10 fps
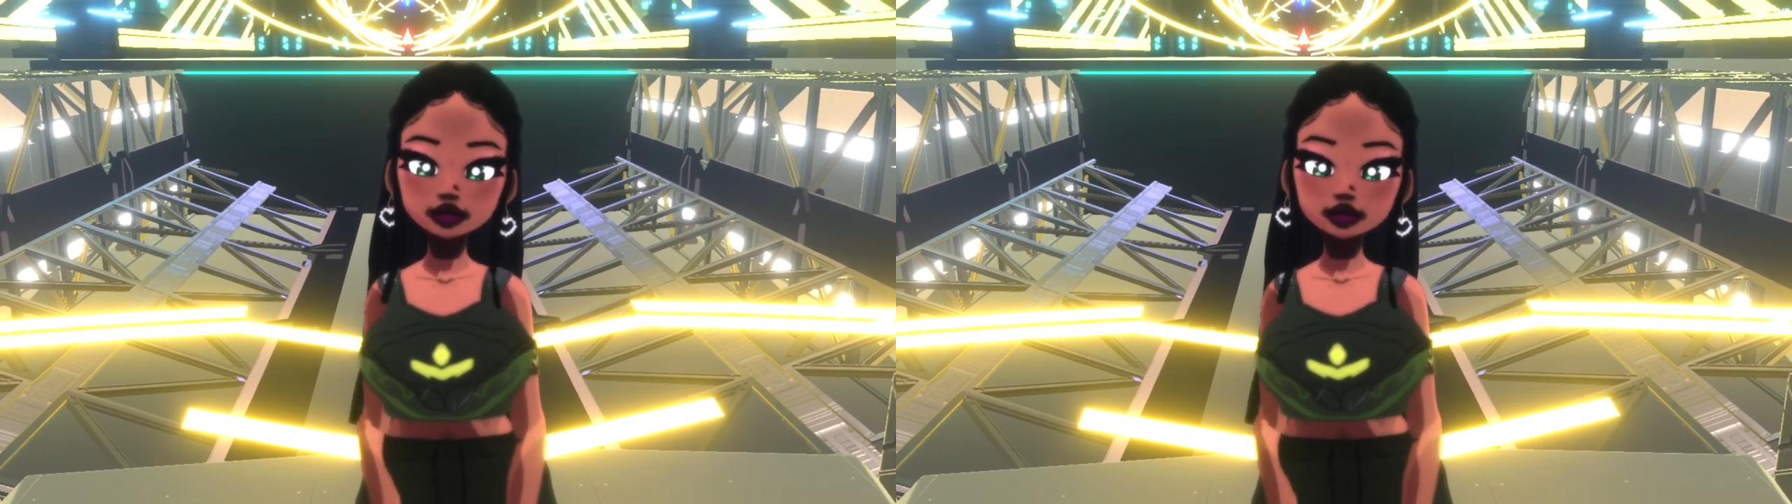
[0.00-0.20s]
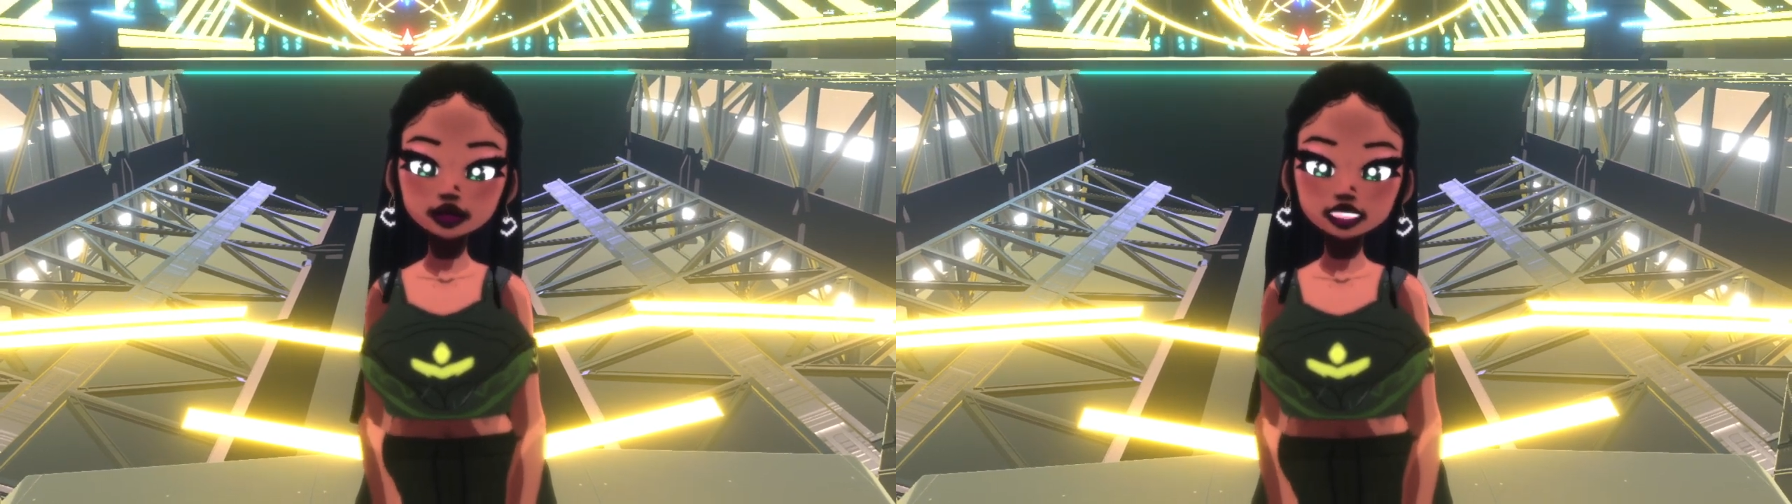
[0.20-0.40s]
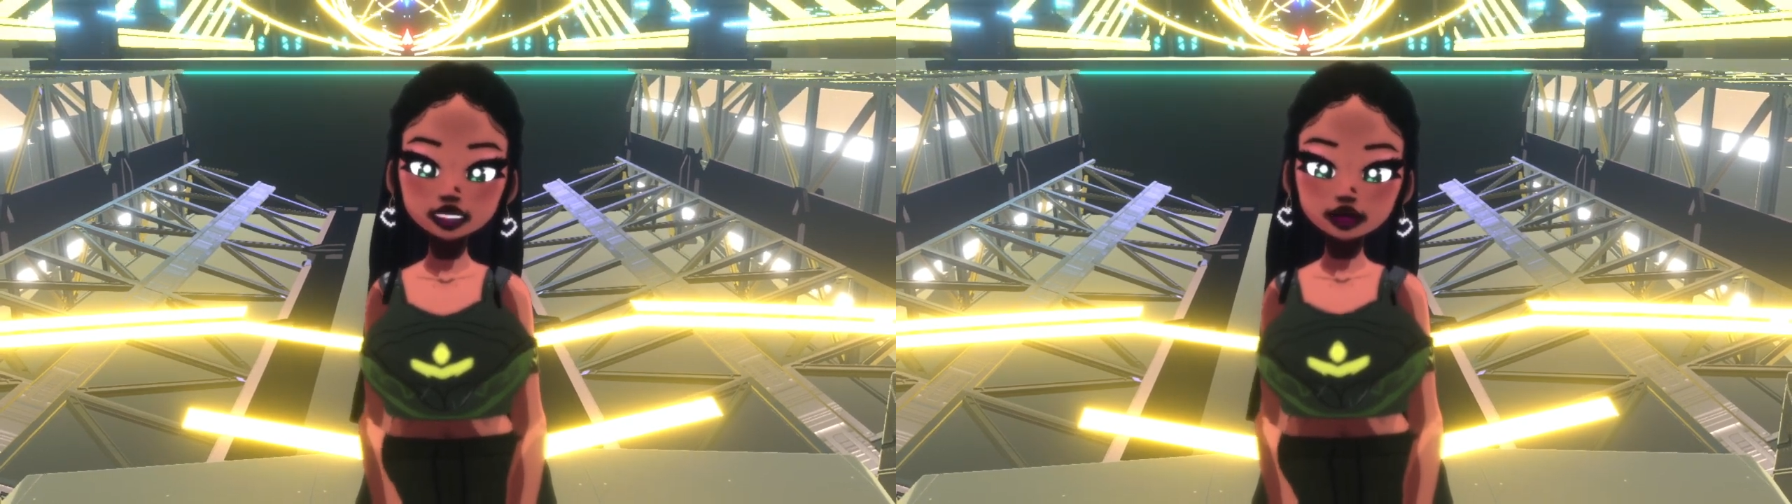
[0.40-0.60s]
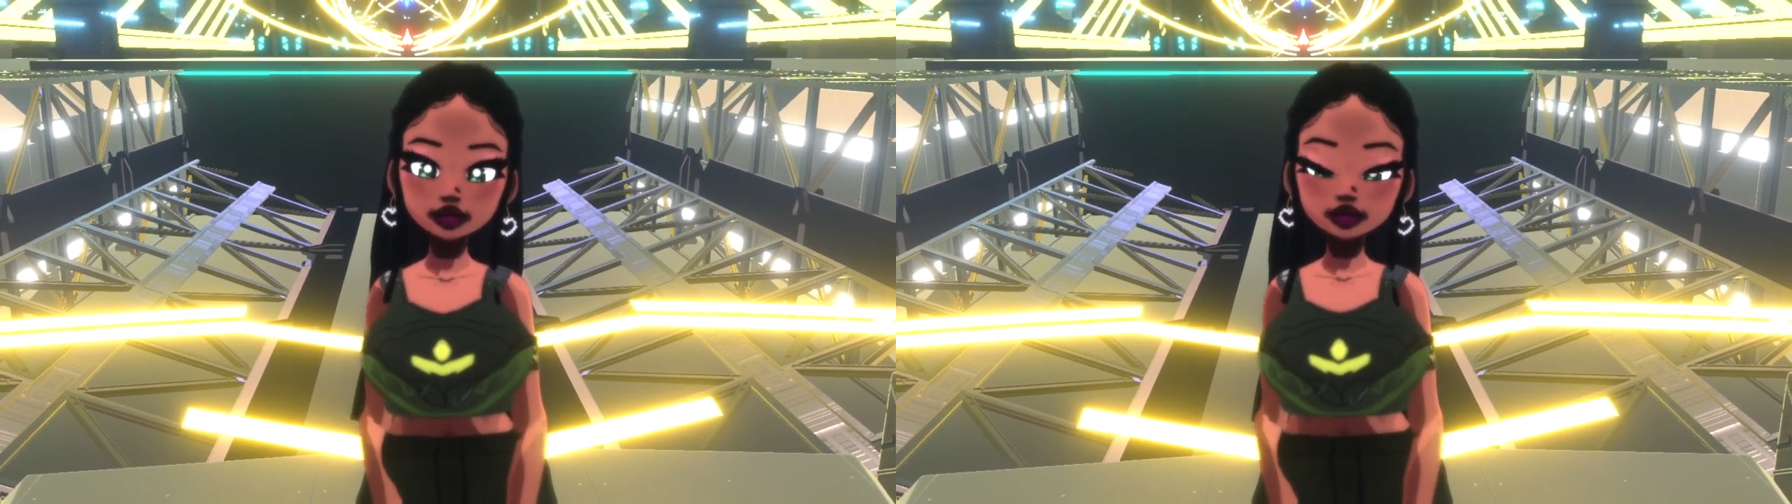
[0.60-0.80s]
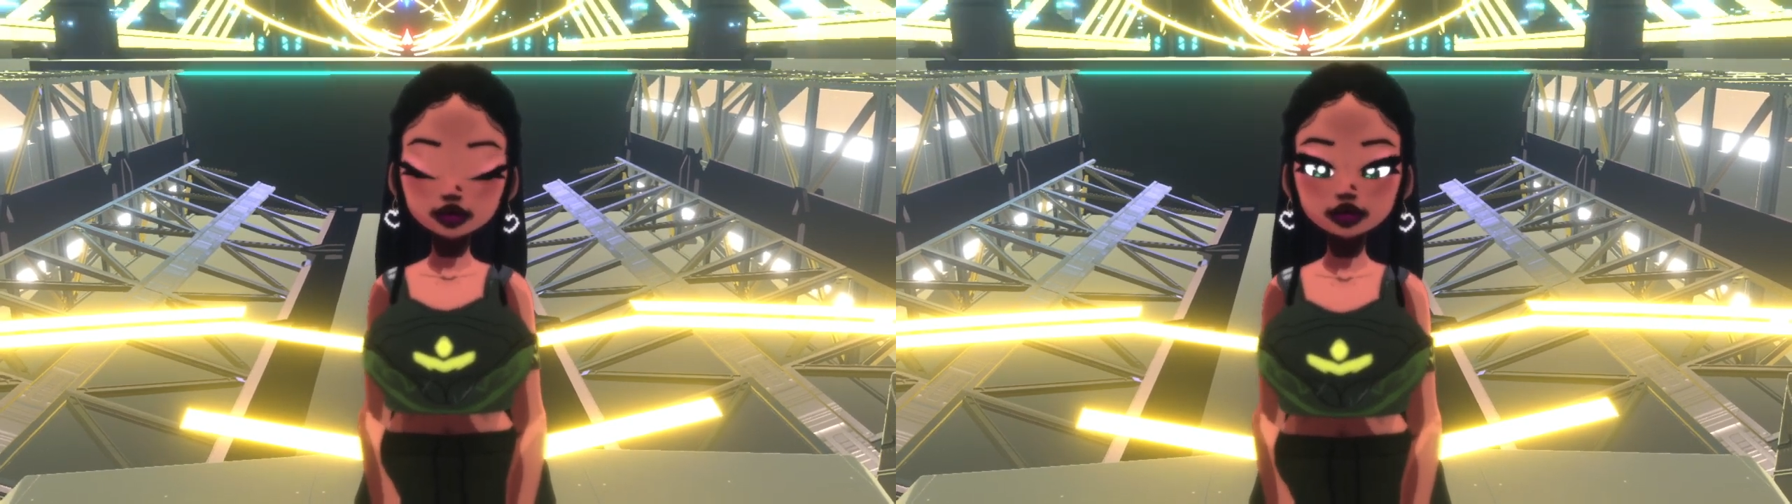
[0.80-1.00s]
So
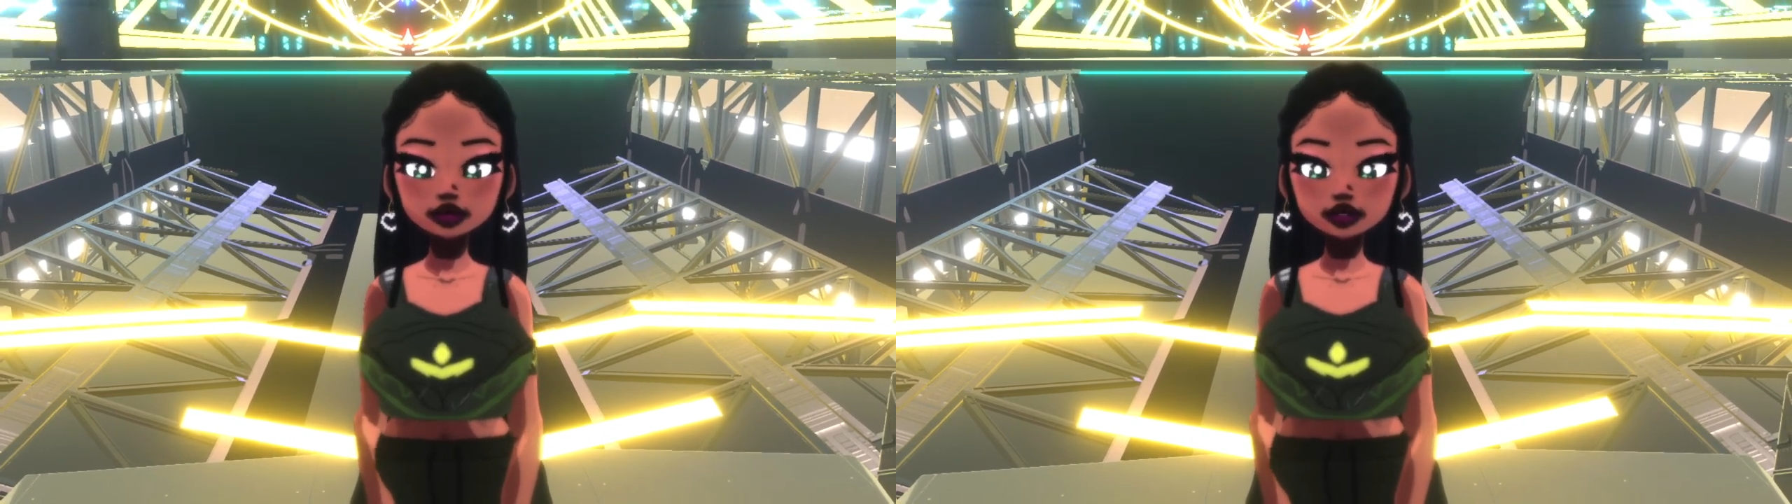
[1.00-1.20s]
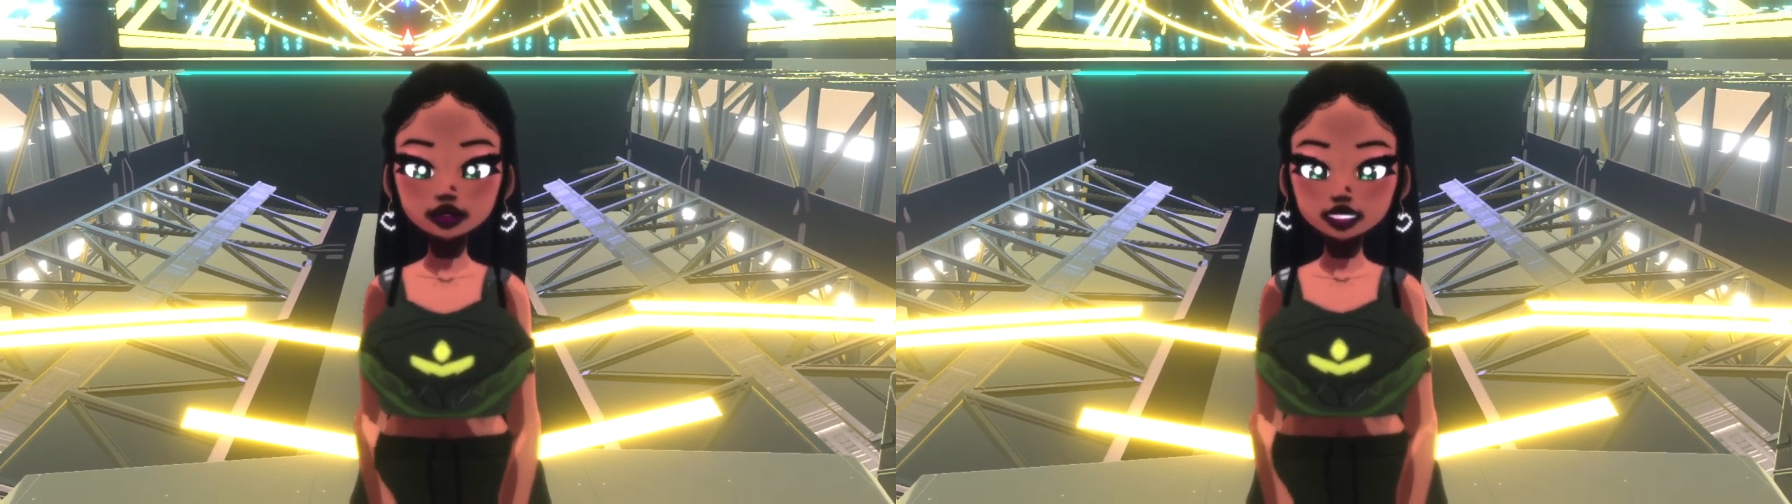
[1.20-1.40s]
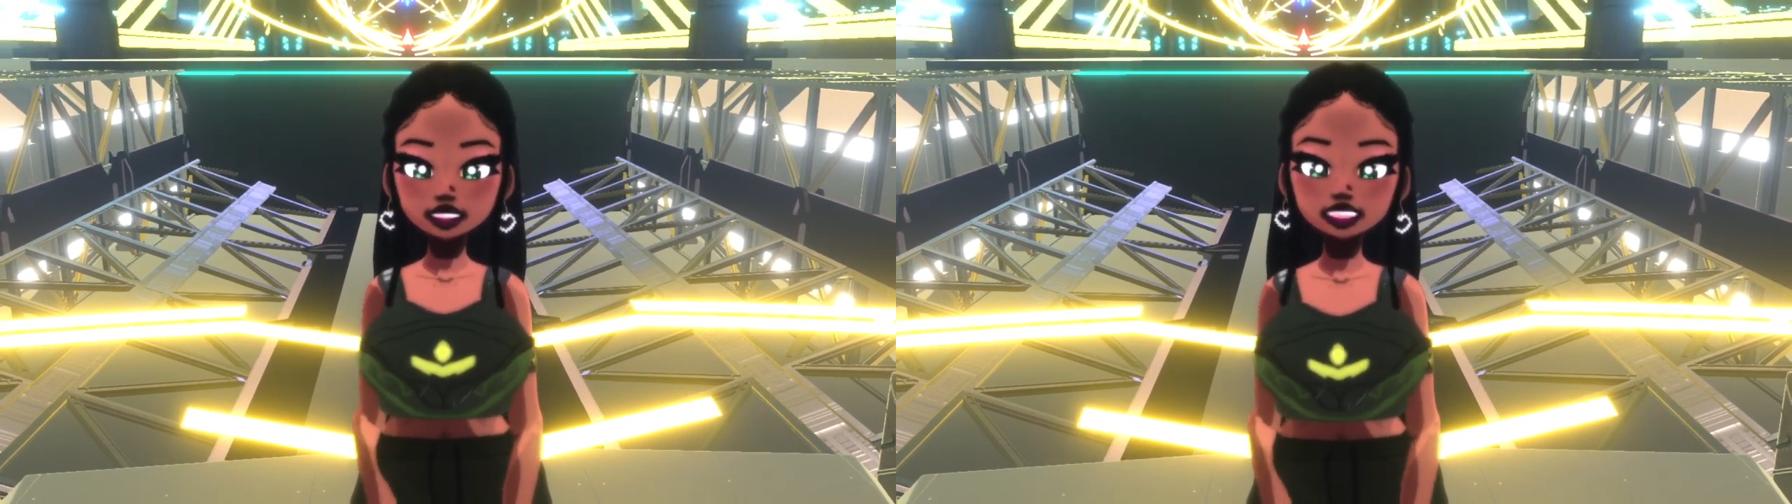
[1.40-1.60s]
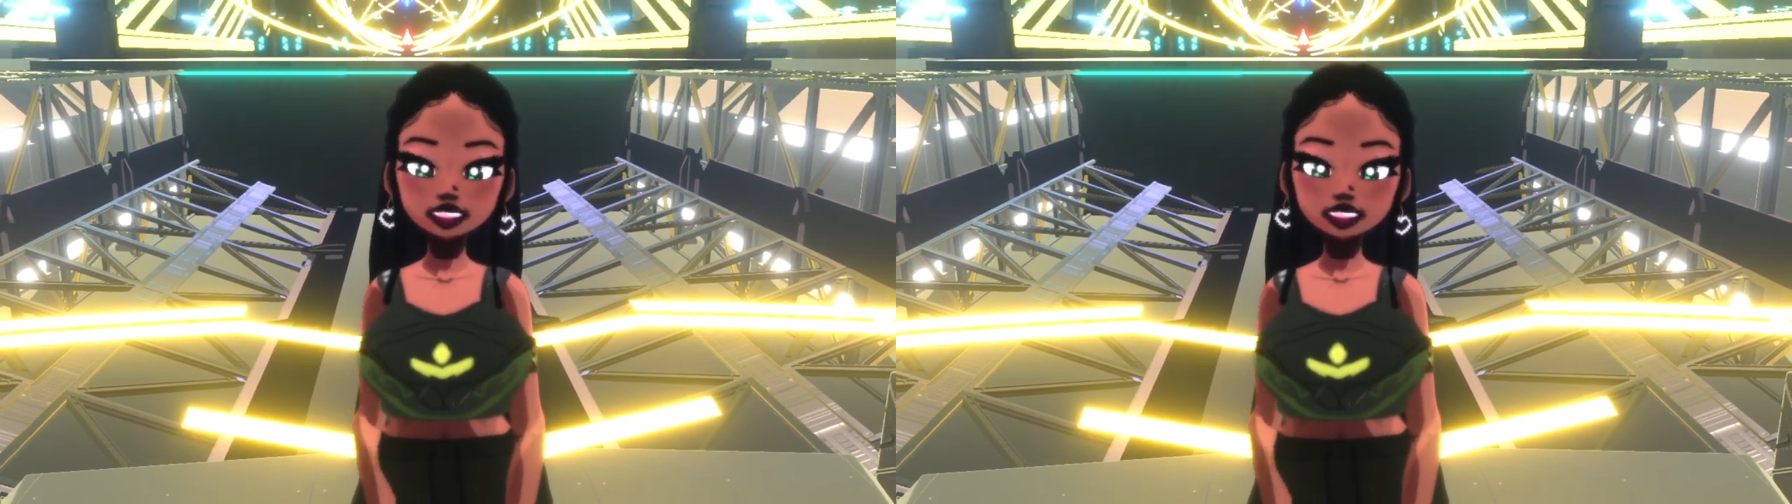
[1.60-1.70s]
keep in mind,